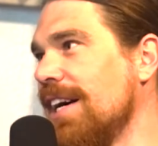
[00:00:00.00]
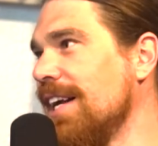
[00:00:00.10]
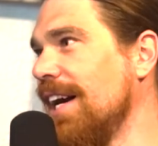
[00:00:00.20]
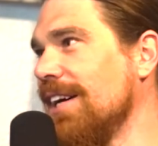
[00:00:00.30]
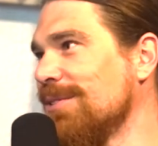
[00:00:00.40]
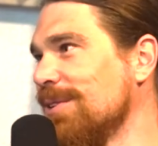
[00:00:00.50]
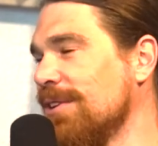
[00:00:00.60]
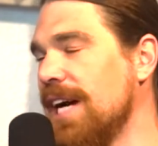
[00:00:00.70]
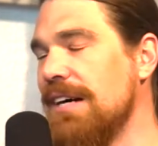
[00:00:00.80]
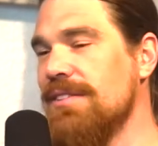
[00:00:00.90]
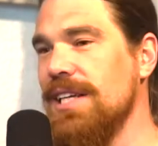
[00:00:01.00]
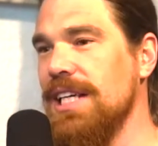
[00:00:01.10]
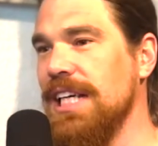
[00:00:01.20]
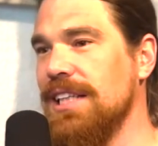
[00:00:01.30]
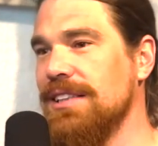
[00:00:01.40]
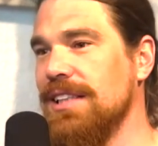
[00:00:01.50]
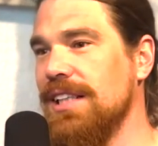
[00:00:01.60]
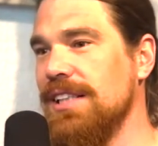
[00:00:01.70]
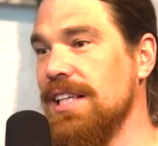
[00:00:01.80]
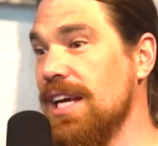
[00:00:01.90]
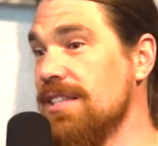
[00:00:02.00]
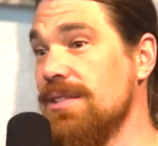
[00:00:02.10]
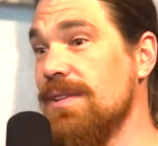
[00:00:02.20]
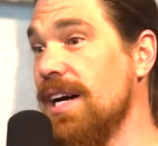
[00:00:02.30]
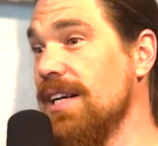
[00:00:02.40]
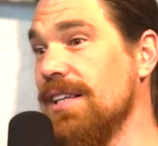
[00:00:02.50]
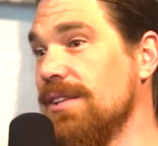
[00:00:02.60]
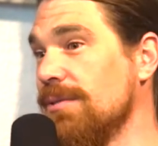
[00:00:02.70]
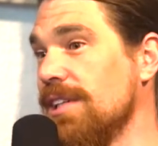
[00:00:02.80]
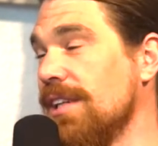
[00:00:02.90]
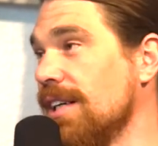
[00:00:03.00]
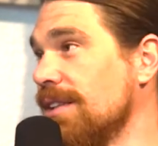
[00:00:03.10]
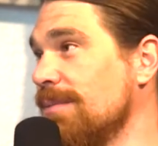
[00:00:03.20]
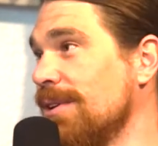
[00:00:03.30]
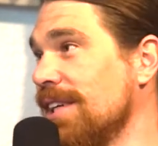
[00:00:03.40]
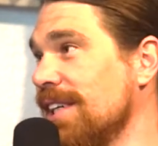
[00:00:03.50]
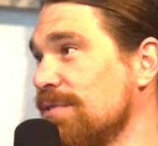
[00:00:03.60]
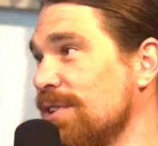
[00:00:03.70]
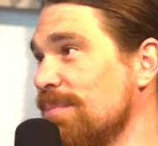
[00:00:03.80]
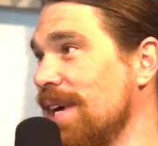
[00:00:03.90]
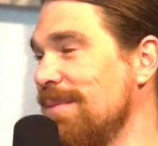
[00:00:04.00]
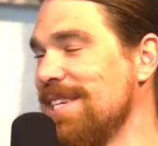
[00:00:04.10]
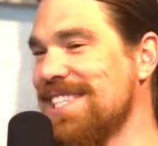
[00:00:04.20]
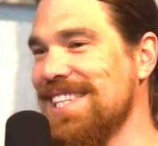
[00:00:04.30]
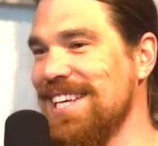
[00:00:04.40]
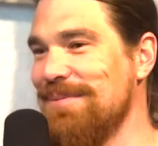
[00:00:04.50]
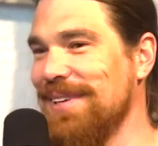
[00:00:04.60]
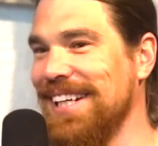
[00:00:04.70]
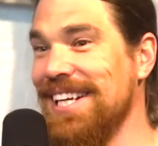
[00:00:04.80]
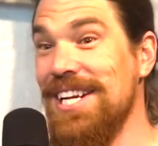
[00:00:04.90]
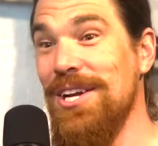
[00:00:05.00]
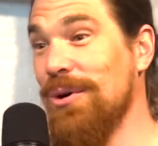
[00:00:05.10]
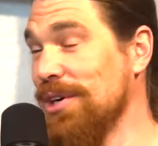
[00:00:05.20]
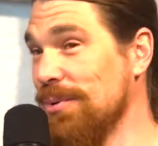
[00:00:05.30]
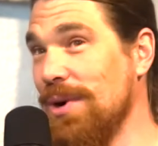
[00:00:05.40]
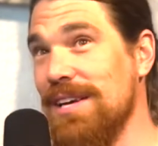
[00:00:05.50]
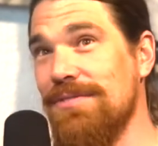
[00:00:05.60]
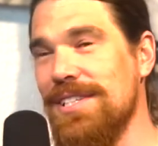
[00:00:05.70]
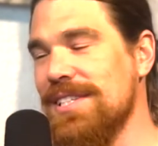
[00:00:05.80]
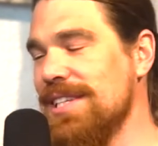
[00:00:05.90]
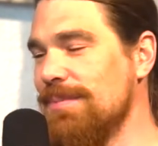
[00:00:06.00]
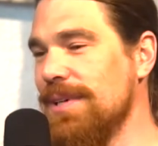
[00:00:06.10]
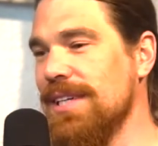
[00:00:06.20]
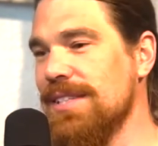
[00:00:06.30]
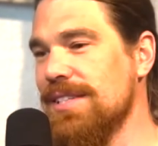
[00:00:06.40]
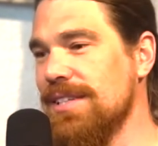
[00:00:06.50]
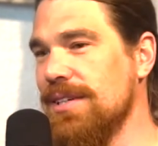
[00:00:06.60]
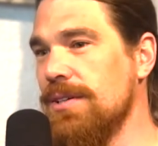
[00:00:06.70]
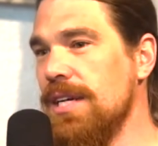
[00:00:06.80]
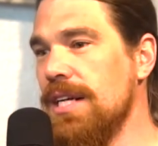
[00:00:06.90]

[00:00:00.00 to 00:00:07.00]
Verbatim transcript: down with gravity. And you can't do that at 3 o'clock in the morning if your baby's sleeping or your wife is sleeping. So